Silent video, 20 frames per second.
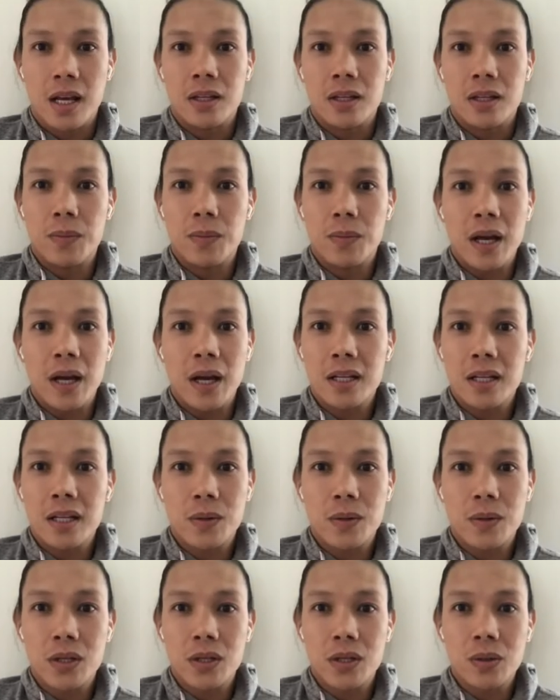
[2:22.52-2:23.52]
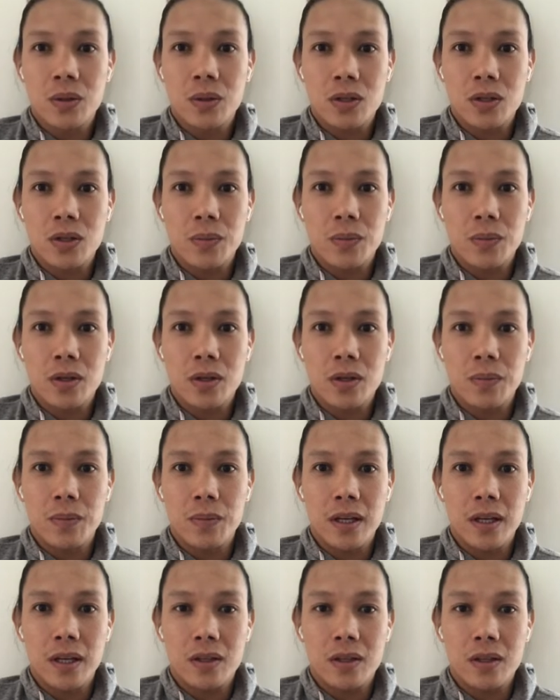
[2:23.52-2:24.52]
to be honest with you, to
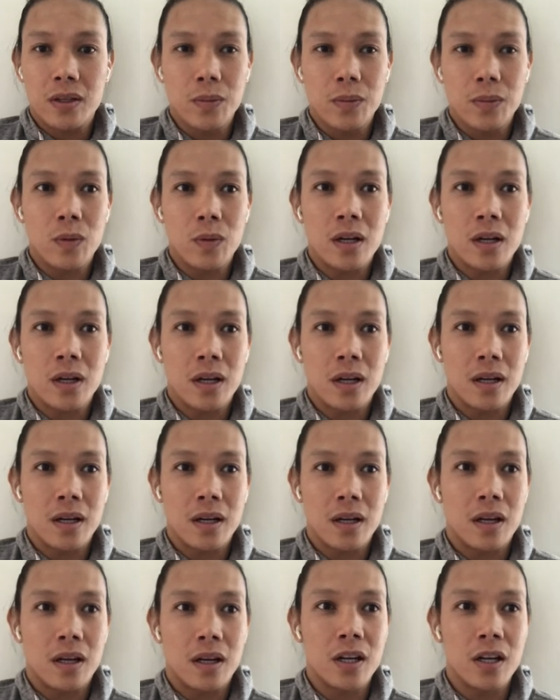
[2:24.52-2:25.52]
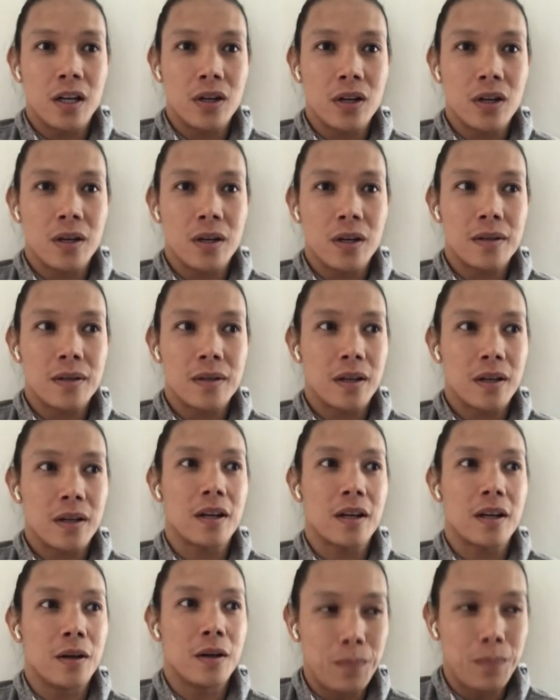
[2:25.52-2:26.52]
be 100
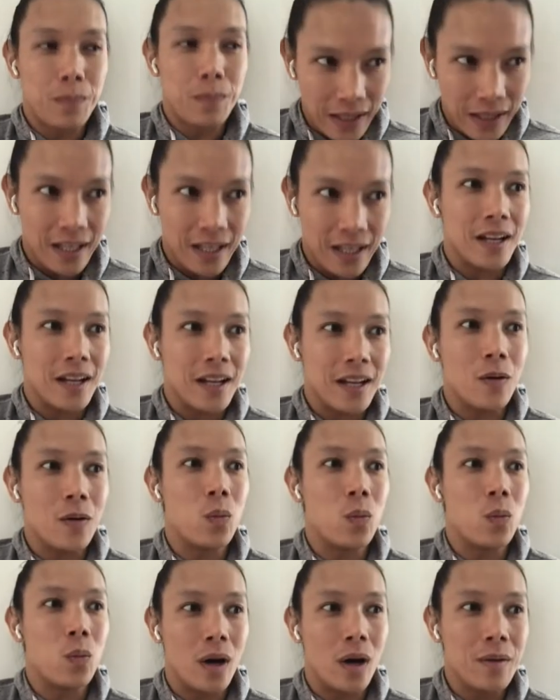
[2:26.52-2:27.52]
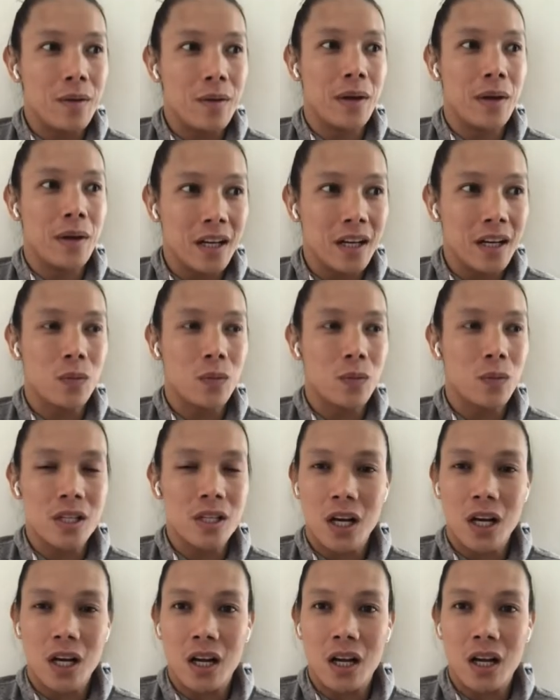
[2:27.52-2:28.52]
complete, 1,000,000 with
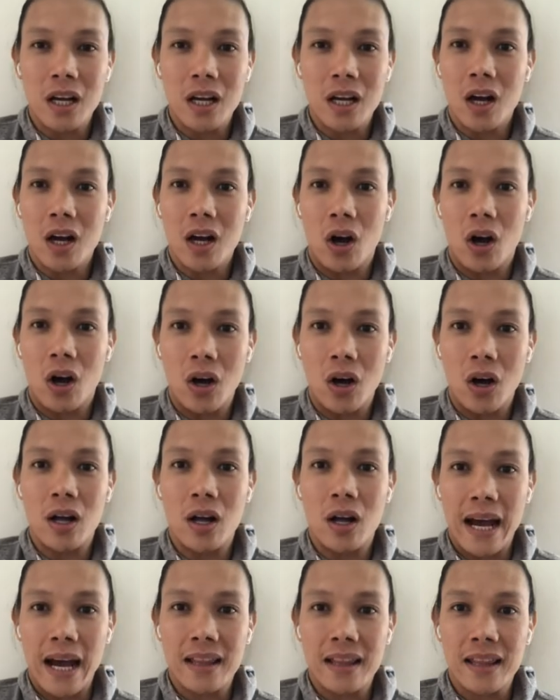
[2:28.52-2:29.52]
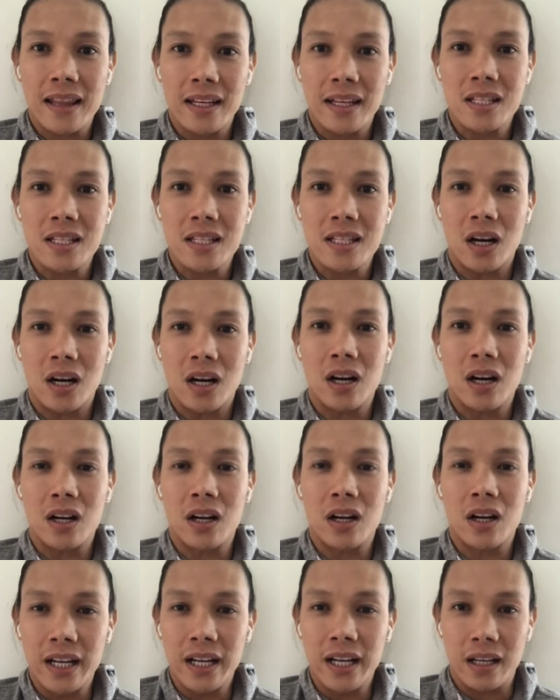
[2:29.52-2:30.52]
y'all, all athletes are
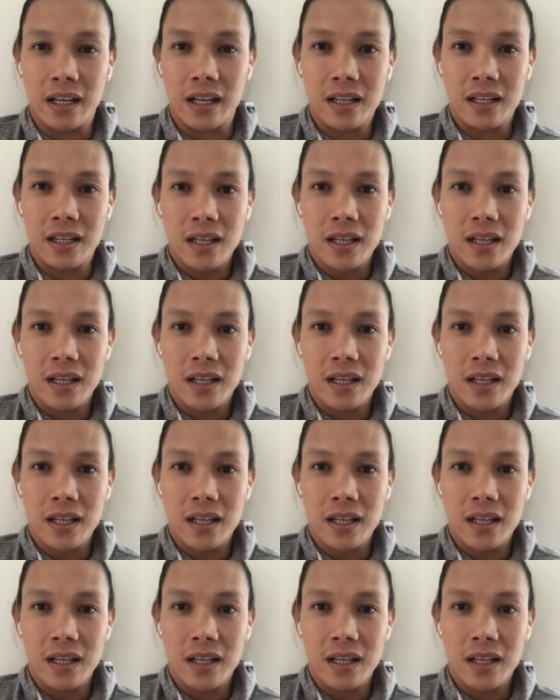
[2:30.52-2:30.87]
needed.